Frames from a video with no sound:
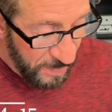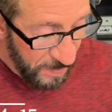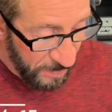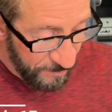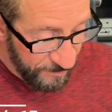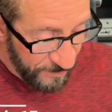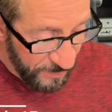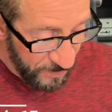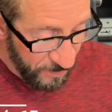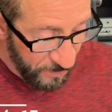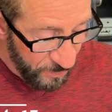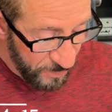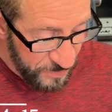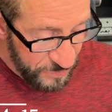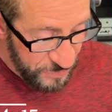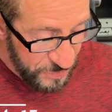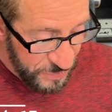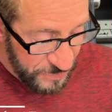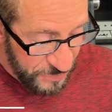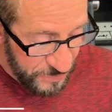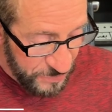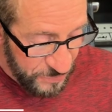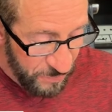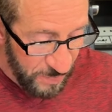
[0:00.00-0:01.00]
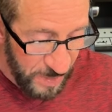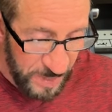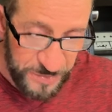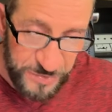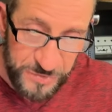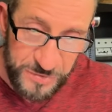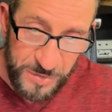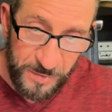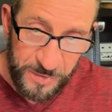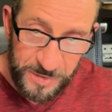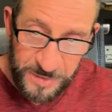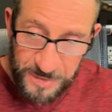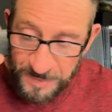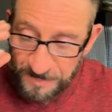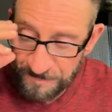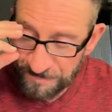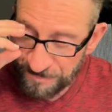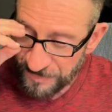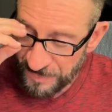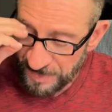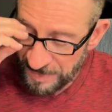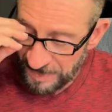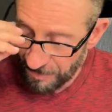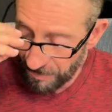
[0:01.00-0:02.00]
of our Lord Jesus Christ." So, it,
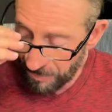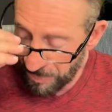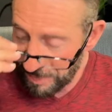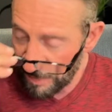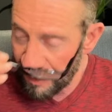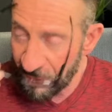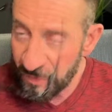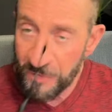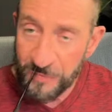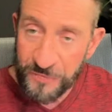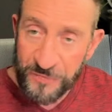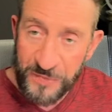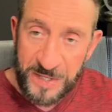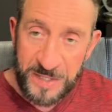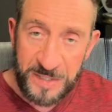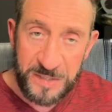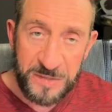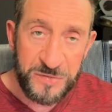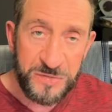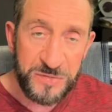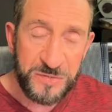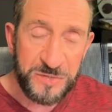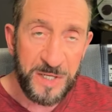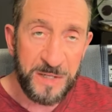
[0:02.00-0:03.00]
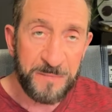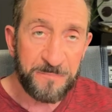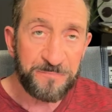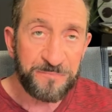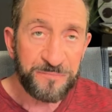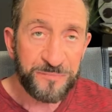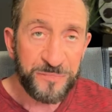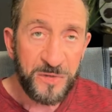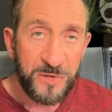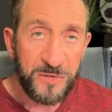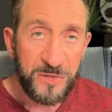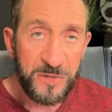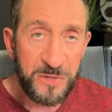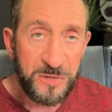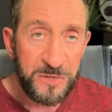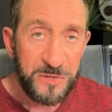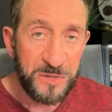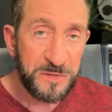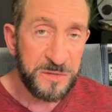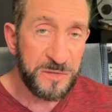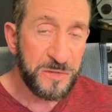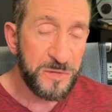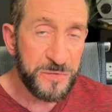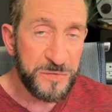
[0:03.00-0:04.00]
one of the things that the
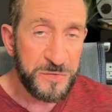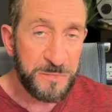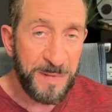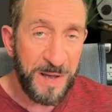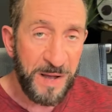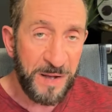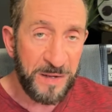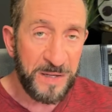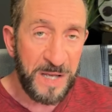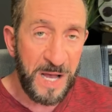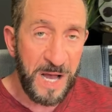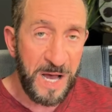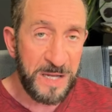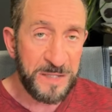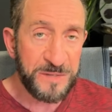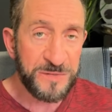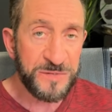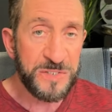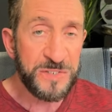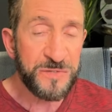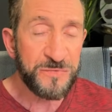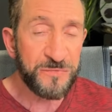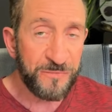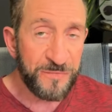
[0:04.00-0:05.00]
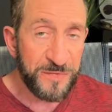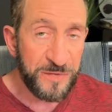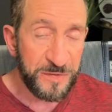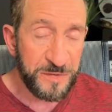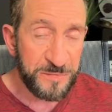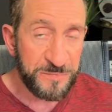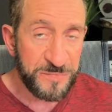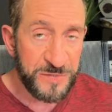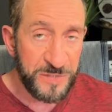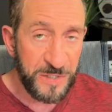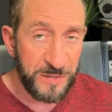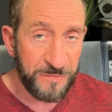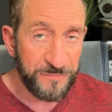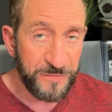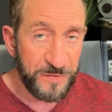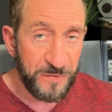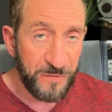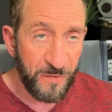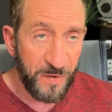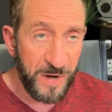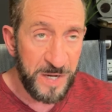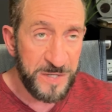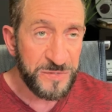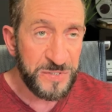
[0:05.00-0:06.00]
good news about God as He's revealed Himself in
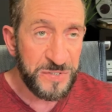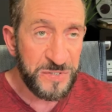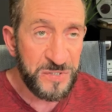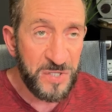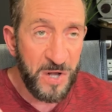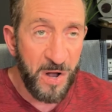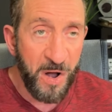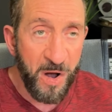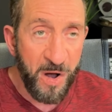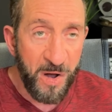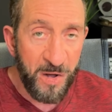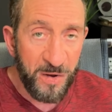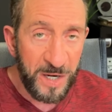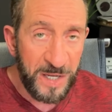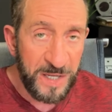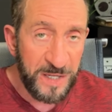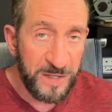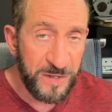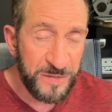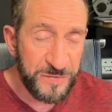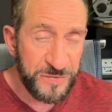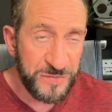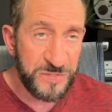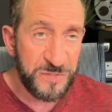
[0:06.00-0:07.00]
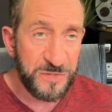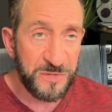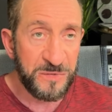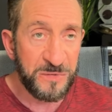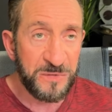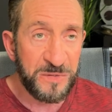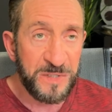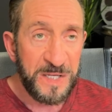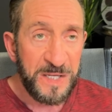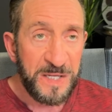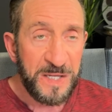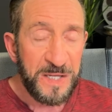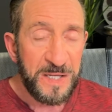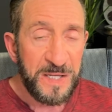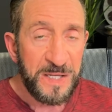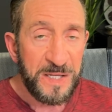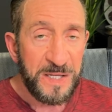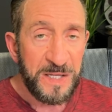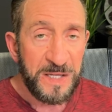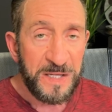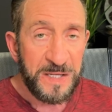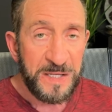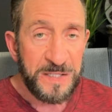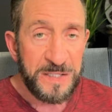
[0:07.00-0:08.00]
Christ is calling us to
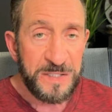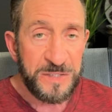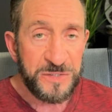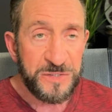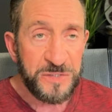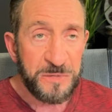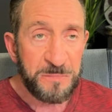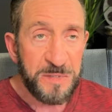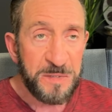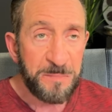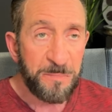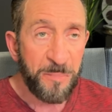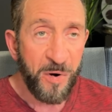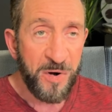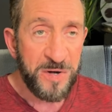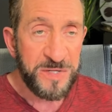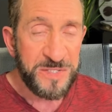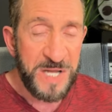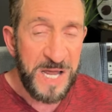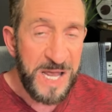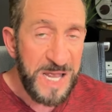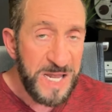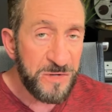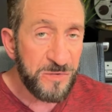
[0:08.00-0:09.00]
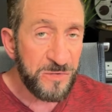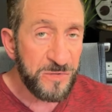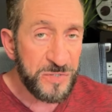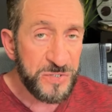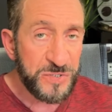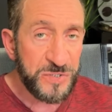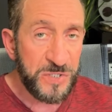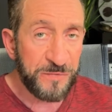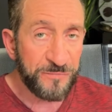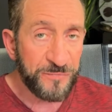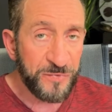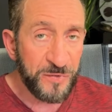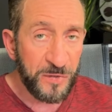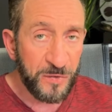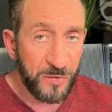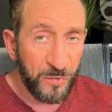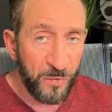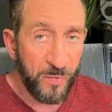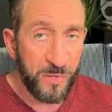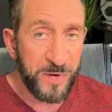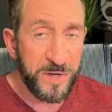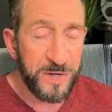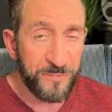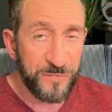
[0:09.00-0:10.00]
is to be partakers of the
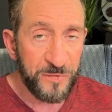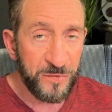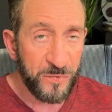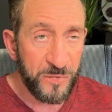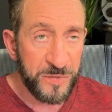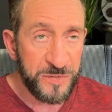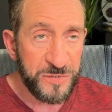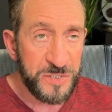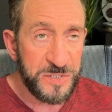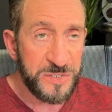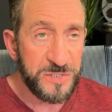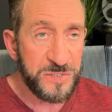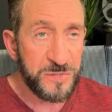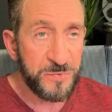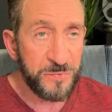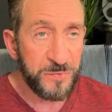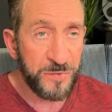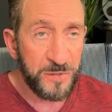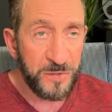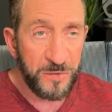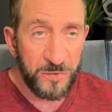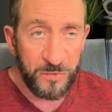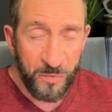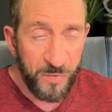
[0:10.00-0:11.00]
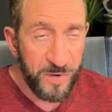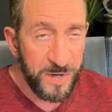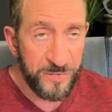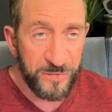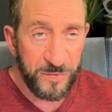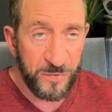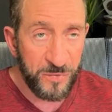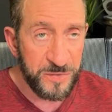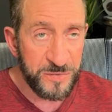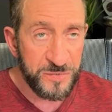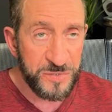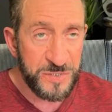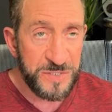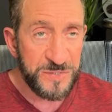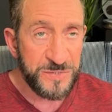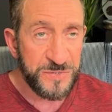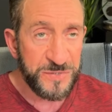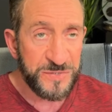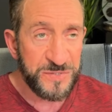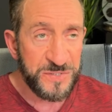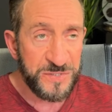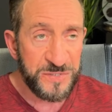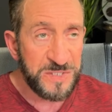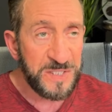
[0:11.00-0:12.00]
glory of the Lord Jesus. Well, the glory of the Lord
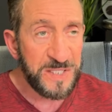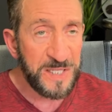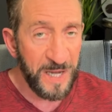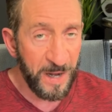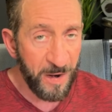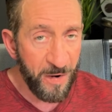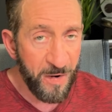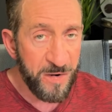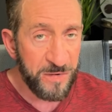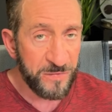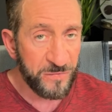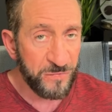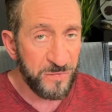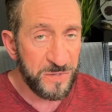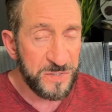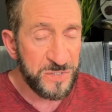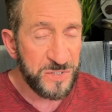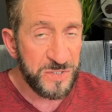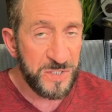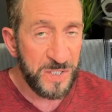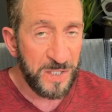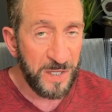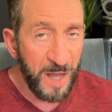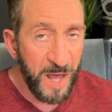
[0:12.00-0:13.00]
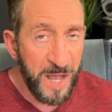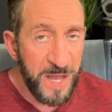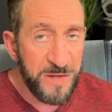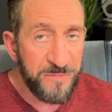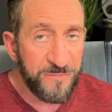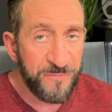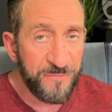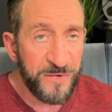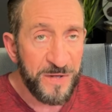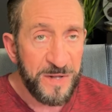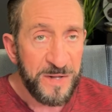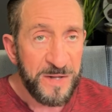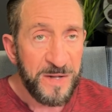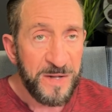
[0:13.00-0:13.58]
Jesus is the character, it's the life